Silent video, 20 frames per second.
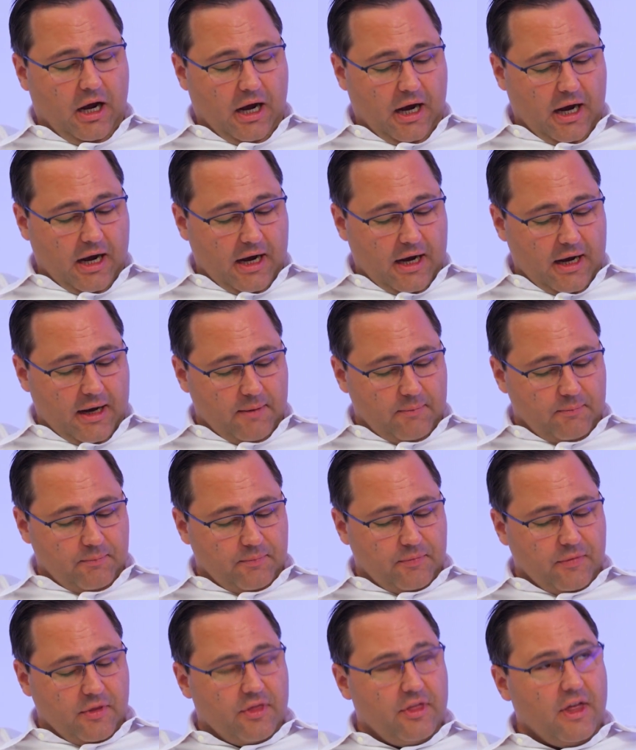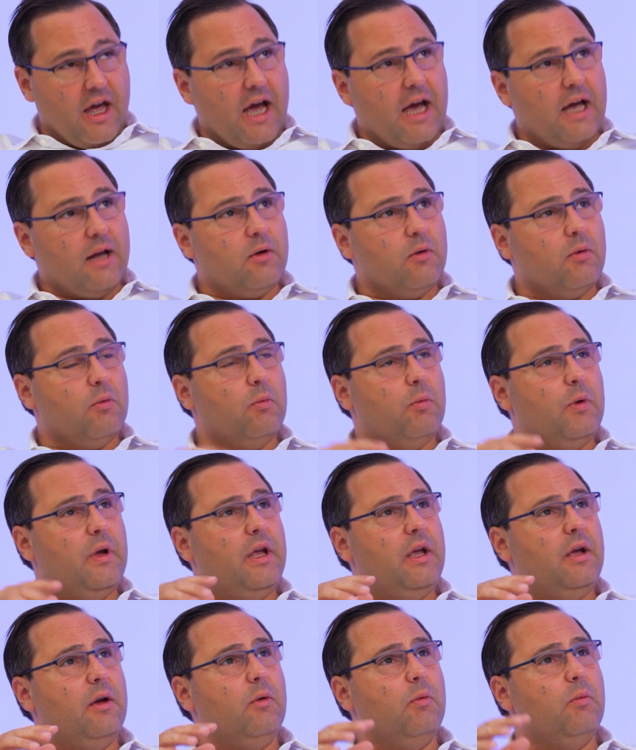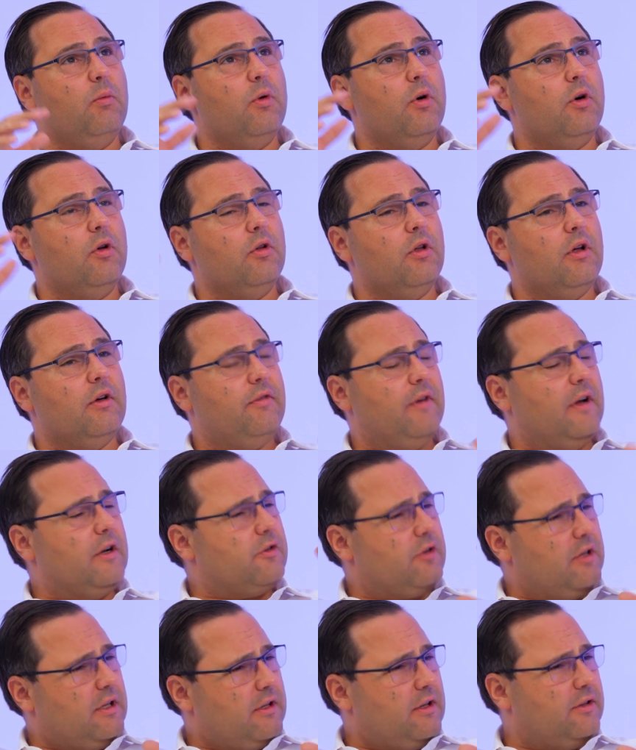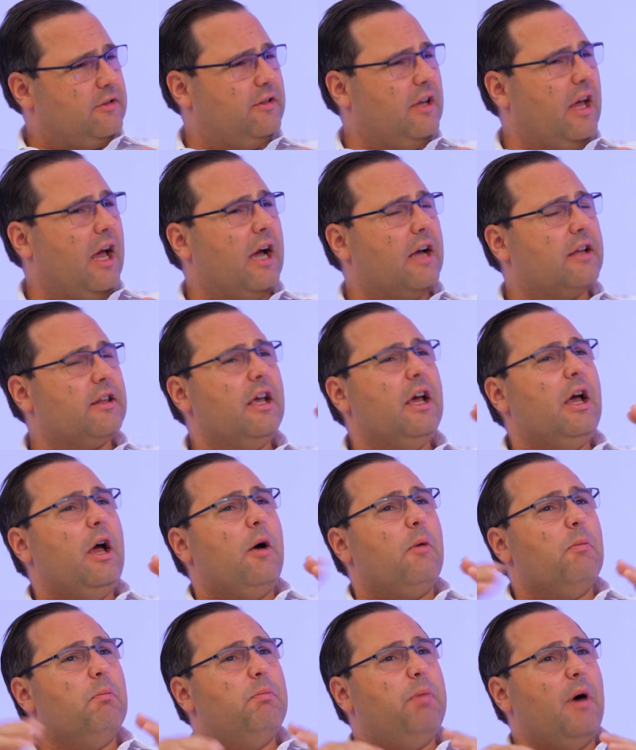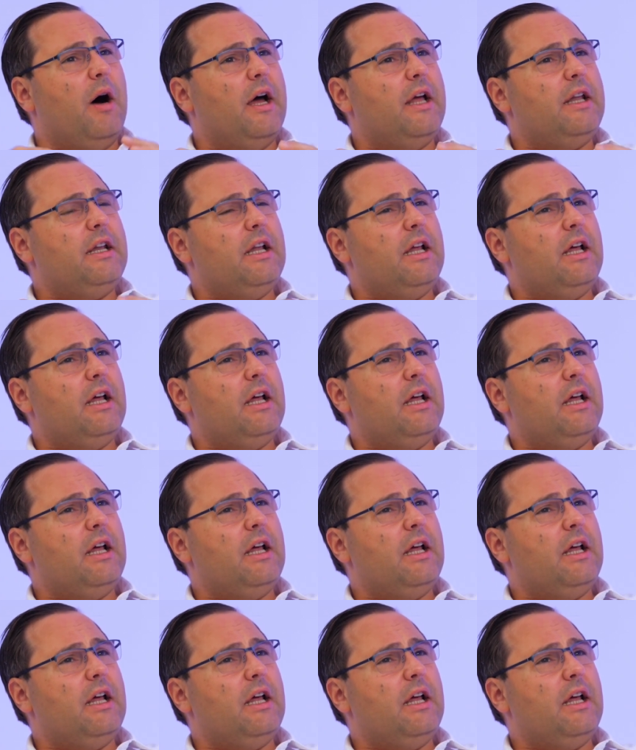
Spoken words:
that we will eventually dissect, but